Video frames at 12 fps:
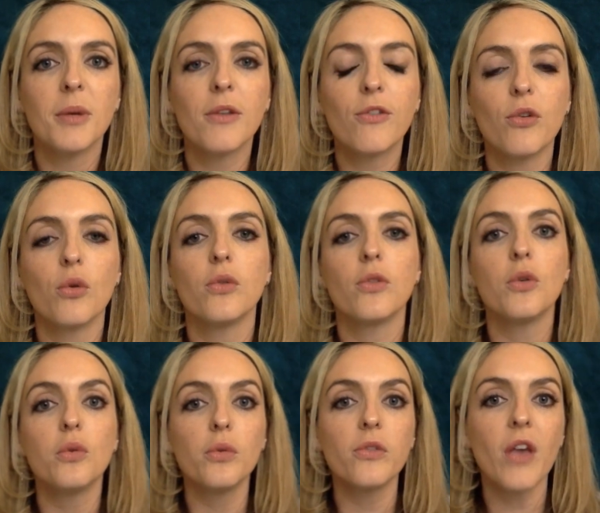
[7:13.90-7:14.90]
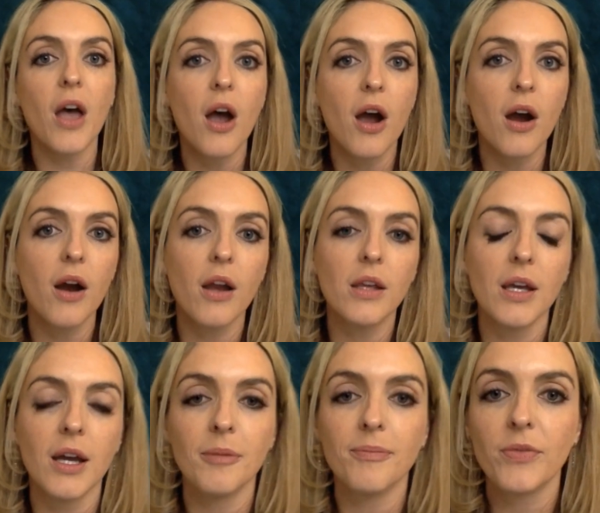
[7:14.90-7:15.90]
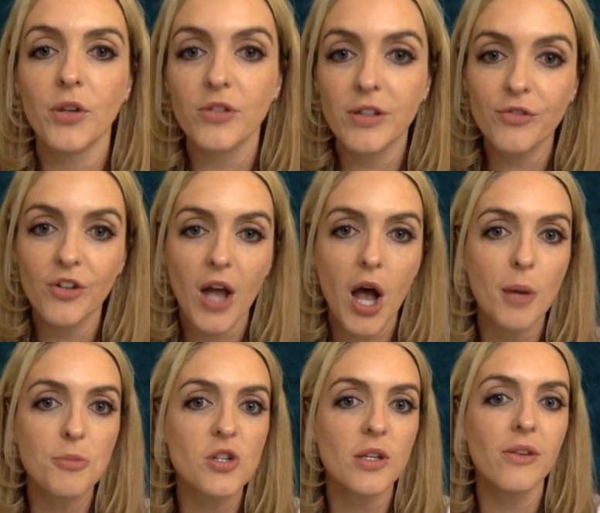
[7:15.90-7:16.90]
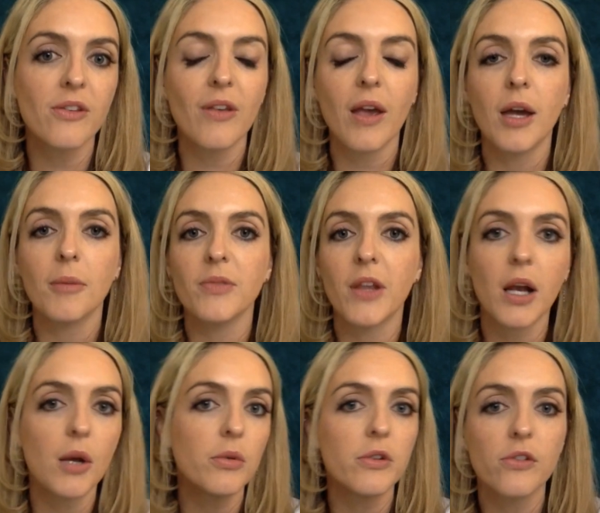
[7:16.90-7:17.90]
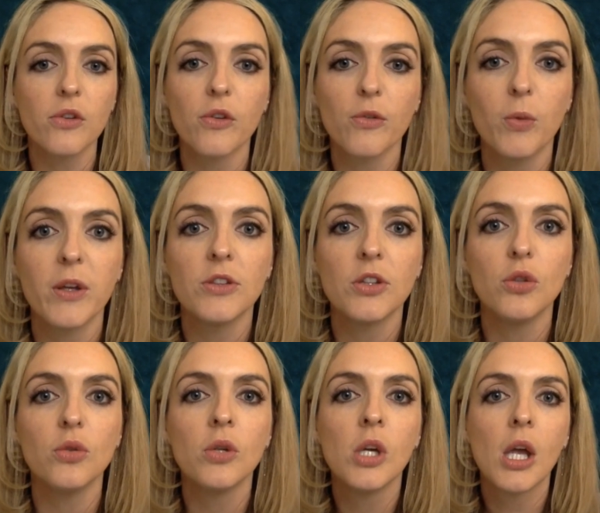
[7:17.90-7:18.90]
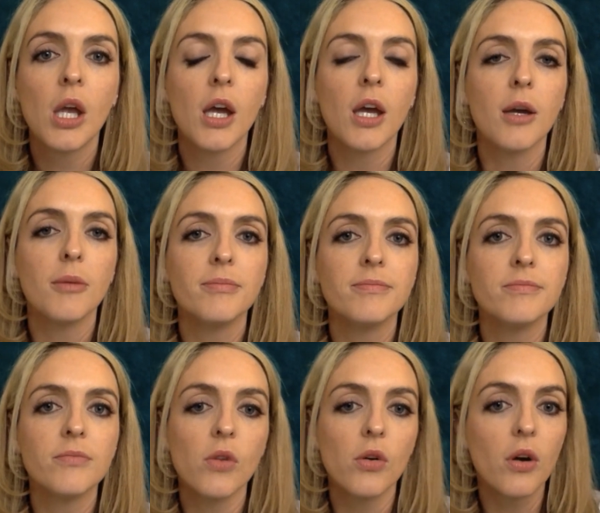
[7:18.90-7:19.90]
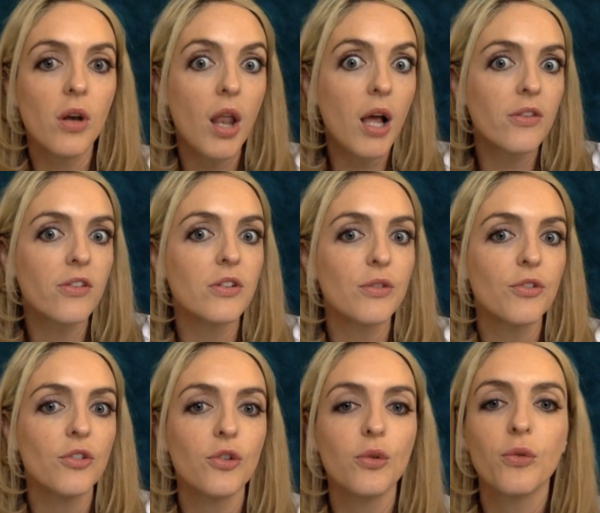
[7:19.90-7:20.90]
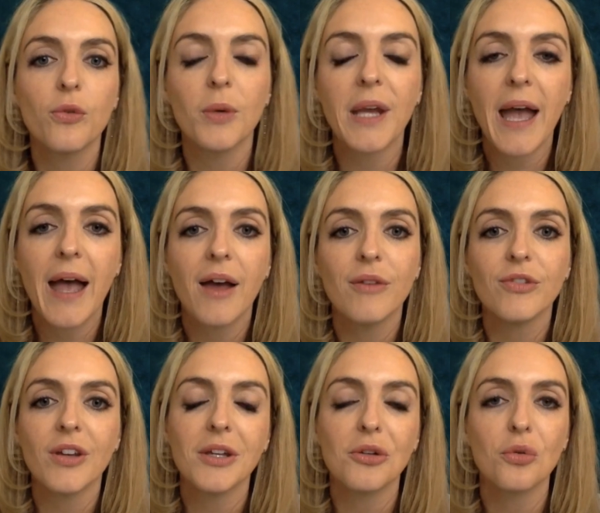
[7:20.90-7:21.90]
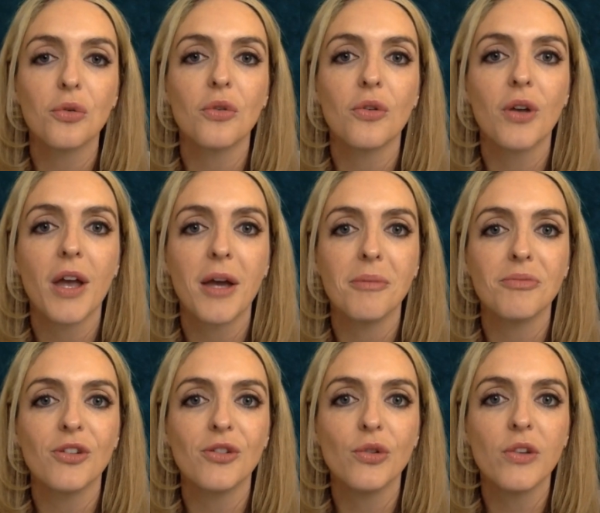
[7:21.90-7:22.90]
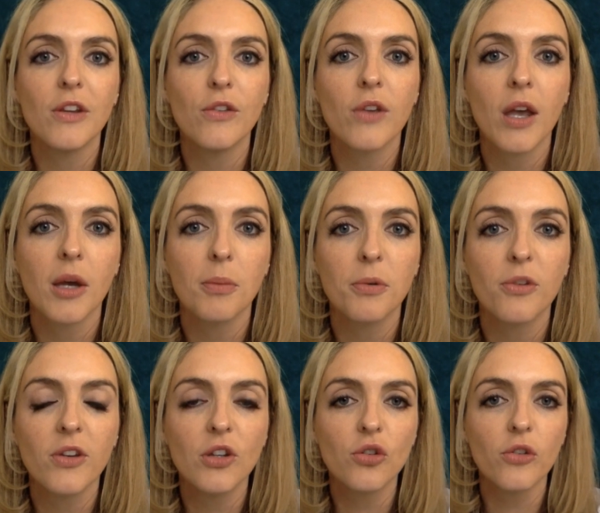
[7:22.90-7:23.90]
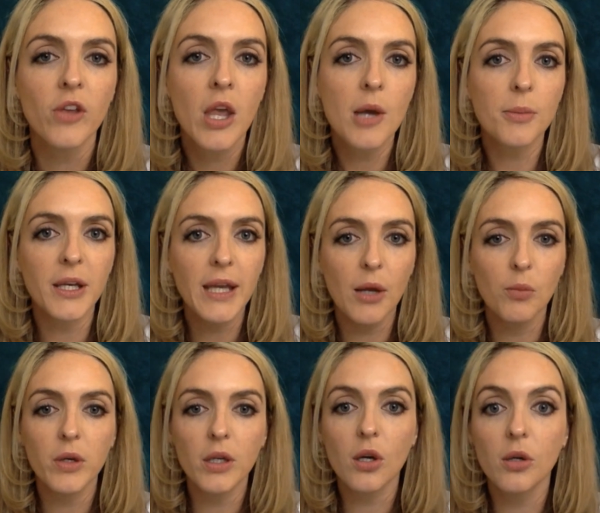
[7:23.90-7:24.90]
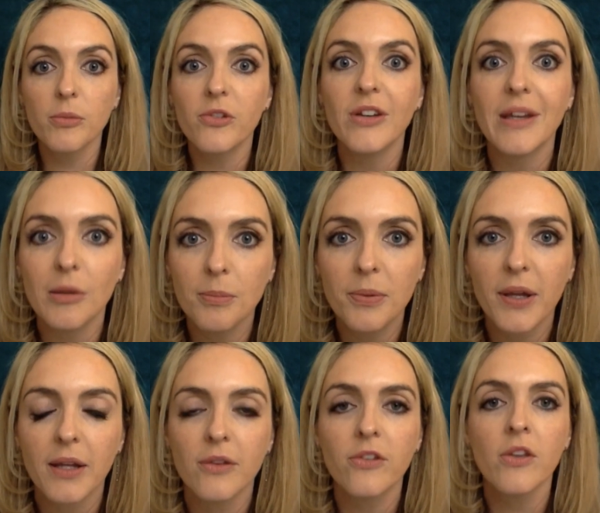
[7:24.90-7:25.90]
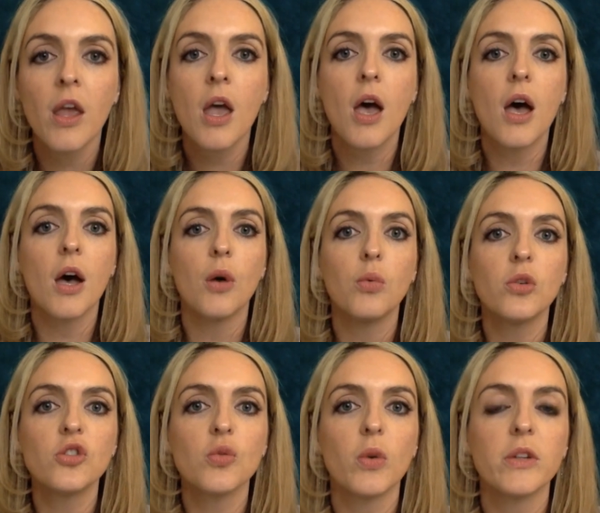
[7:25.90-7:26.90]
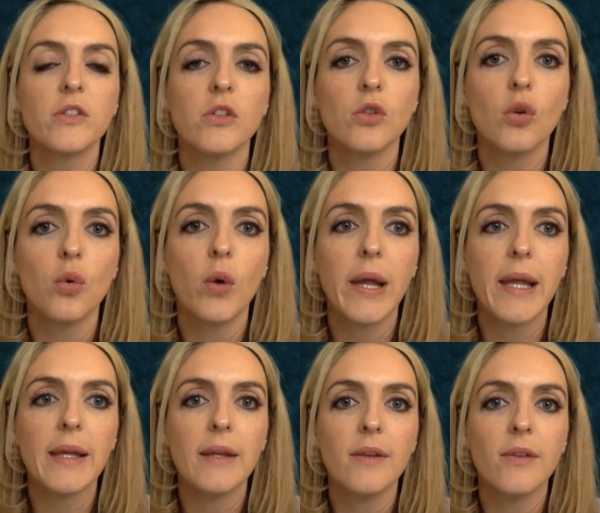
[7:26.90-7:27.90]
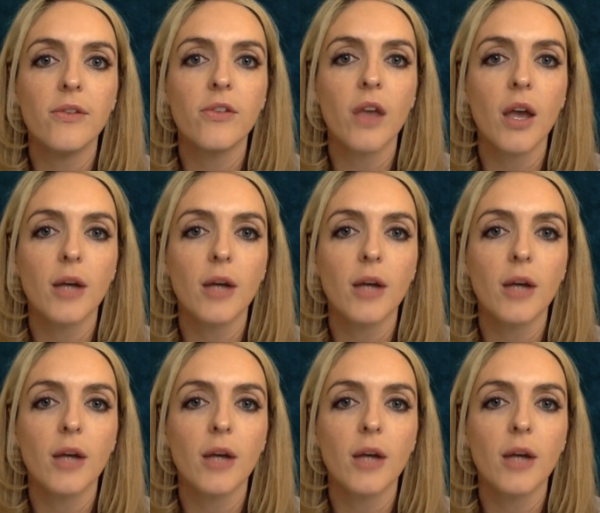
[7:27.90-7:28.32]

So those are your different options that I will discuss with you. There are lots of different tools we have in order to do these procedures, but again, when it comes to implants, what you want to know is